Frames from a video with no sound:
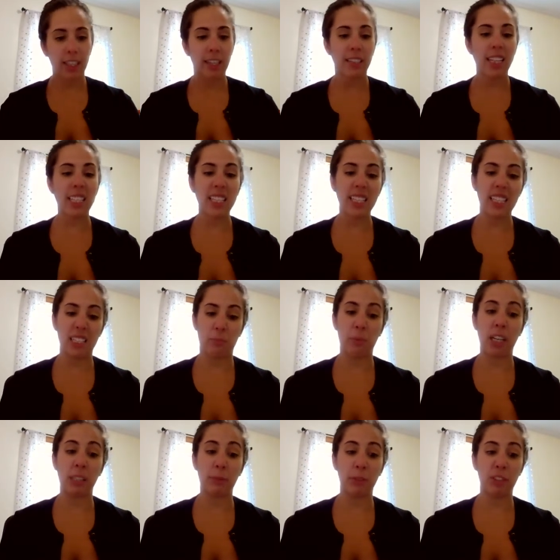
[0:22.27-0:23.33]
Nathan has
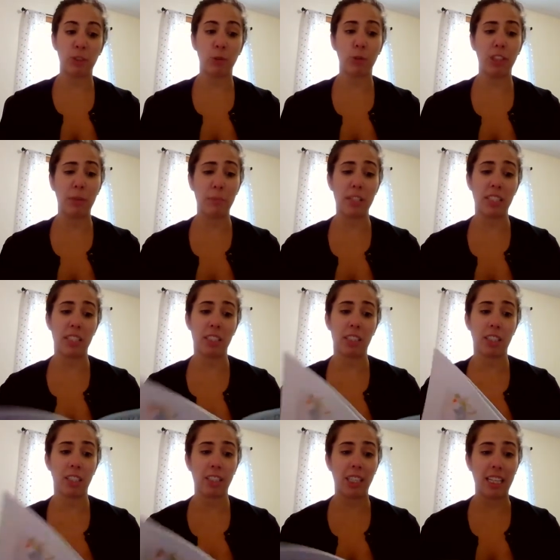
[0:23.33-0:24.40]
problems with what Mrs.
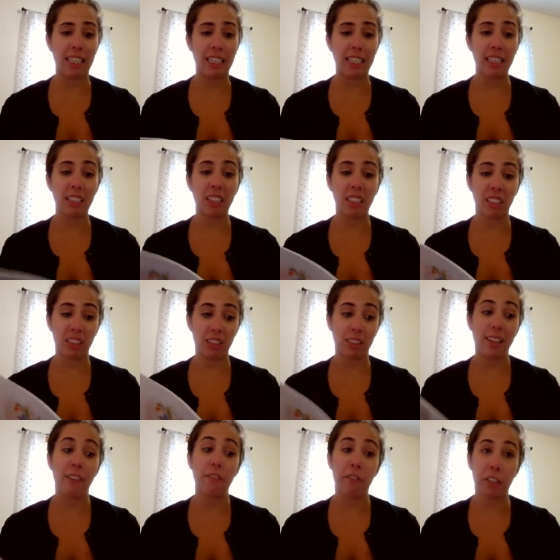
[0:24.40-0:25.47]
Carlotti calls
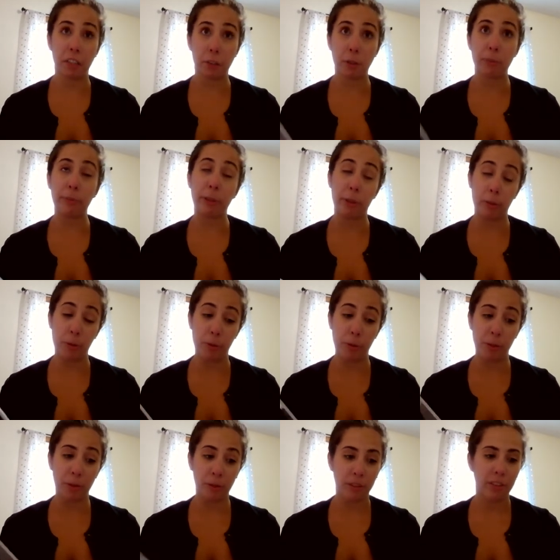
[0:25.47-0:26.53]
volume
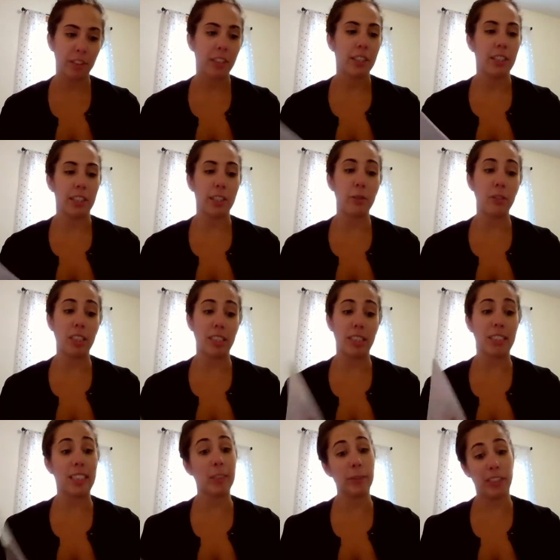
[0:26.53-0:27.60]
control. Uses his
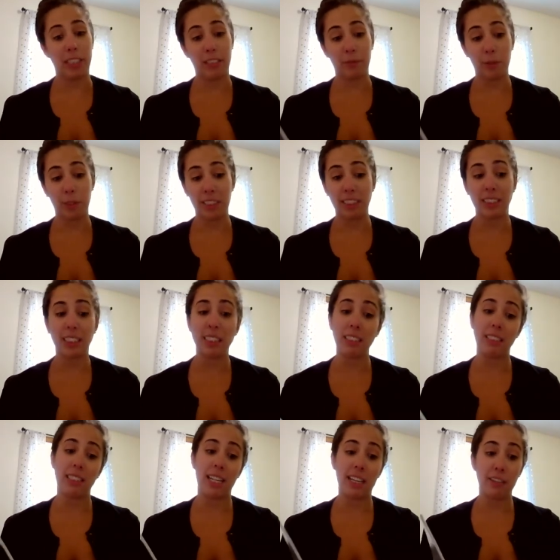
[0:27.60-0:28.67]
outside voice
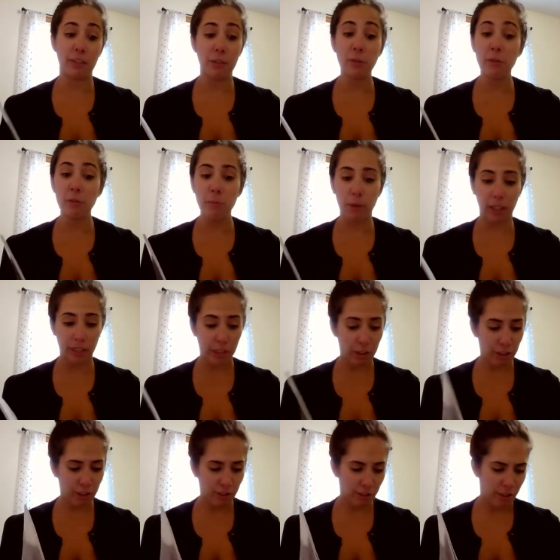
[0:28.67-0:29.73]
inside too
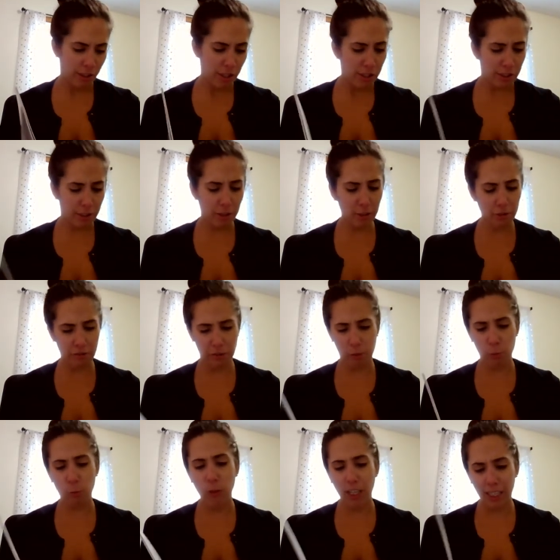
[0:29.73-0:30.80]
much. Sophie
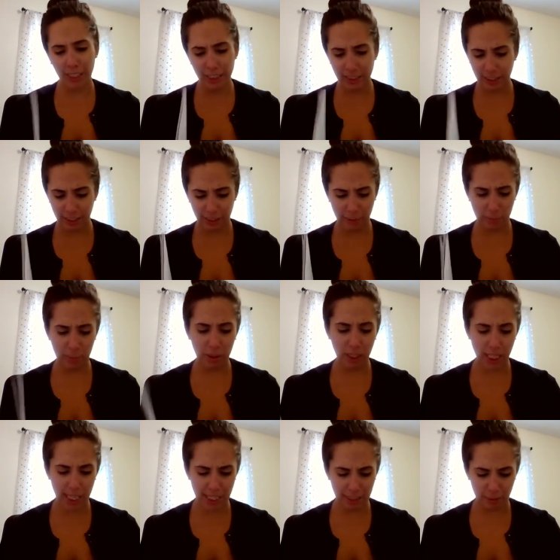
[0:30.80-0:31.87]
whines and
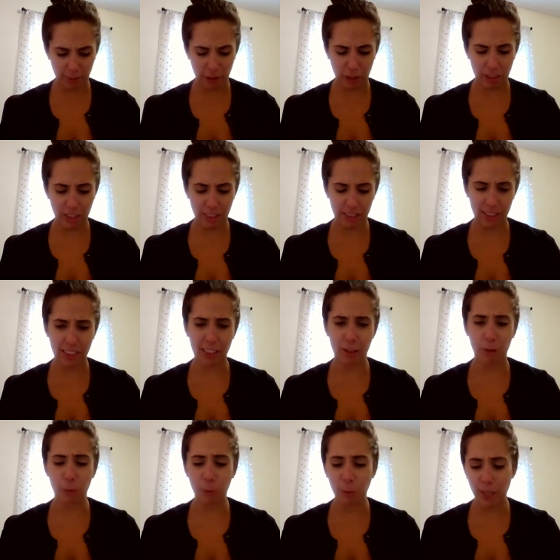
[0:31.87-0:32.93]
complains when she doesn't get
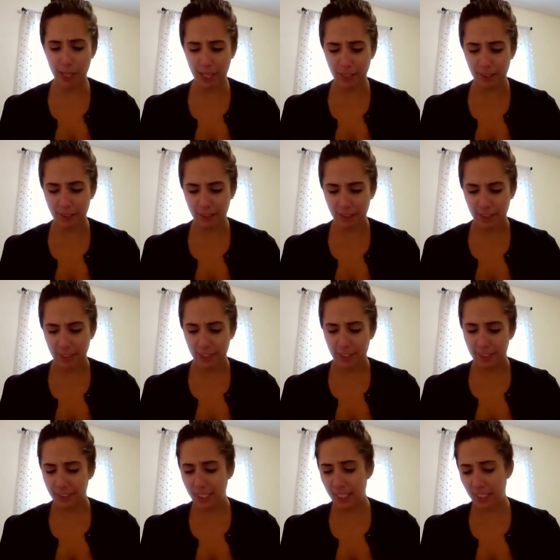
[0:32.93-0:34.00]
her way.
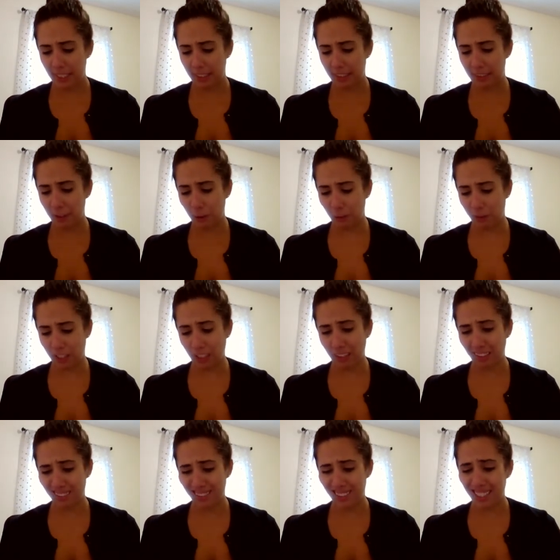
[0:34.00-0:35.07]
Nathan and Sophie
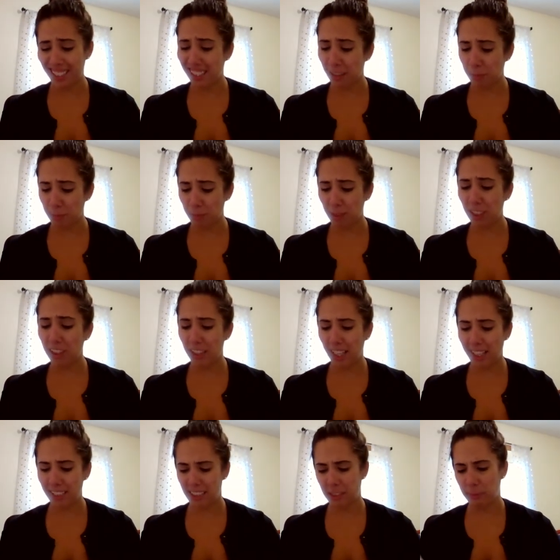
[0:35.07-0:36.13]
take up a
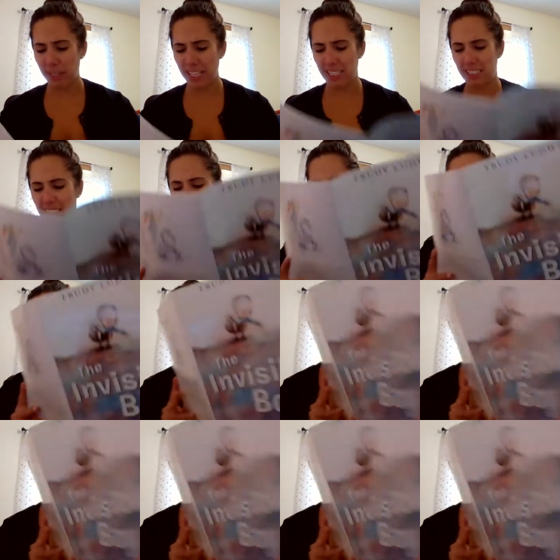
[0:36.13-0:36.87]
lot of space.